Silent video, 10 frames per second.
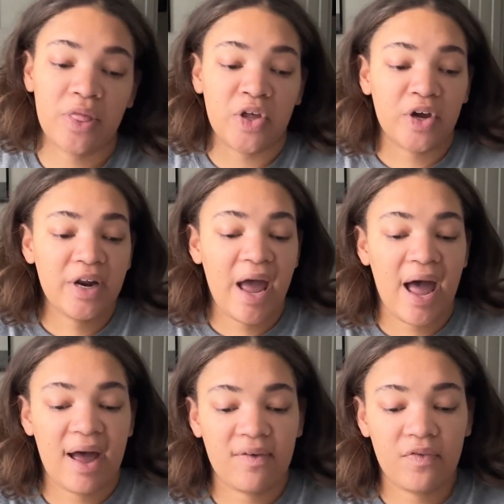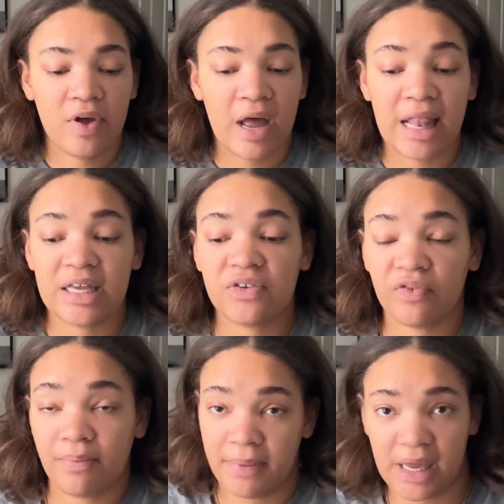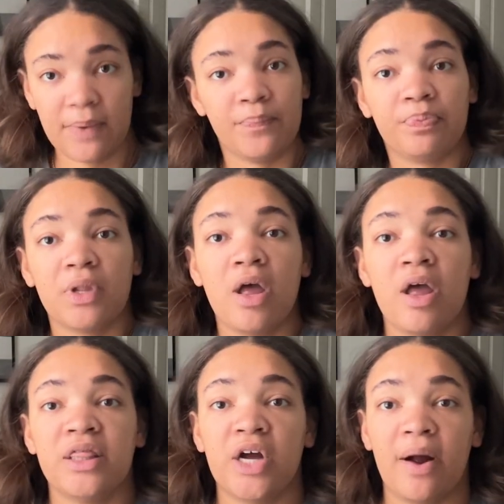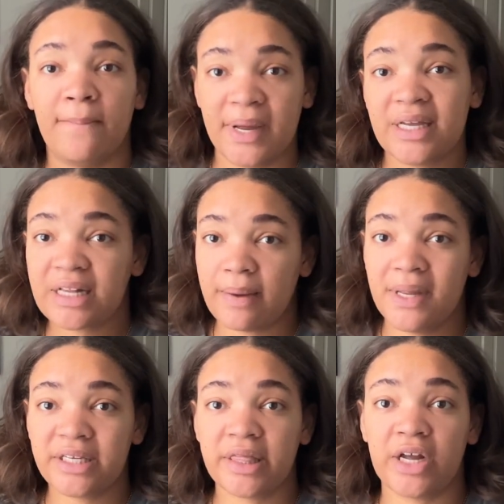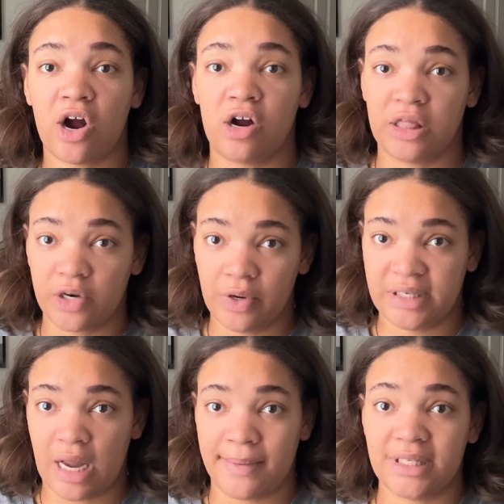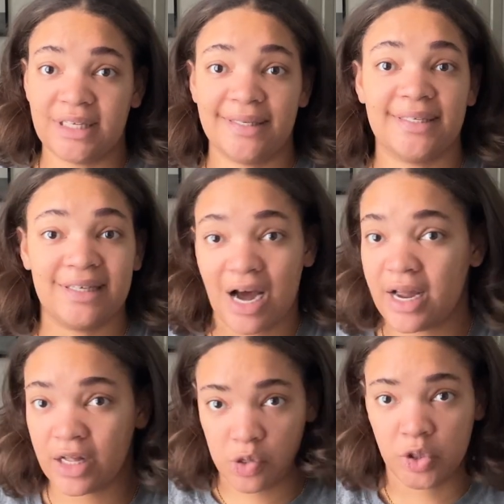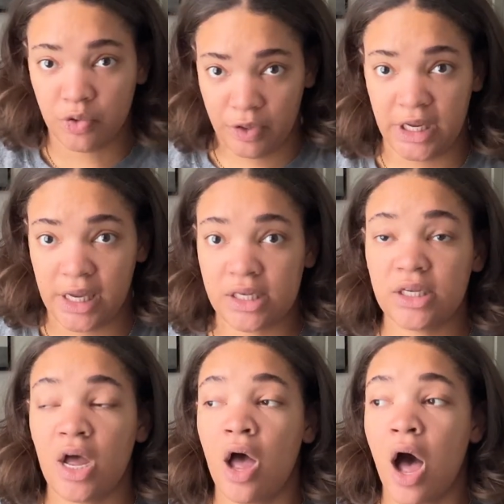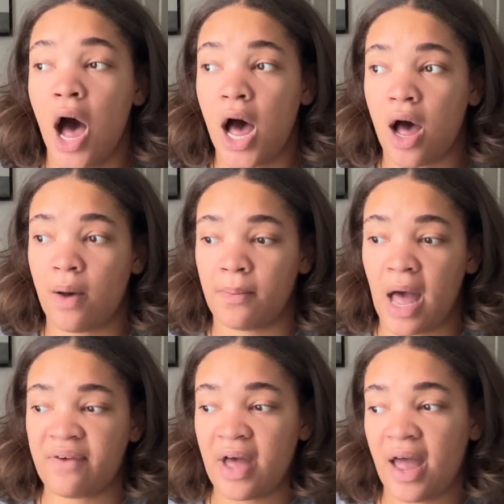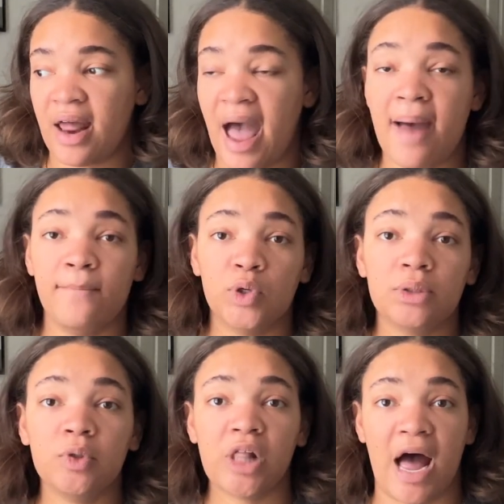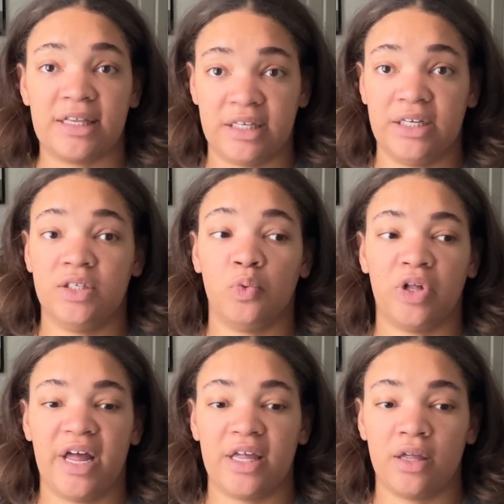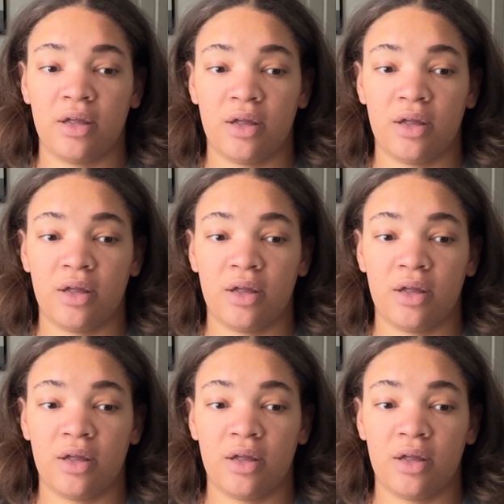you're gonna have, at least for me, there are big assignments and there are little assignments. This does not include the readings. I had multiple classes where like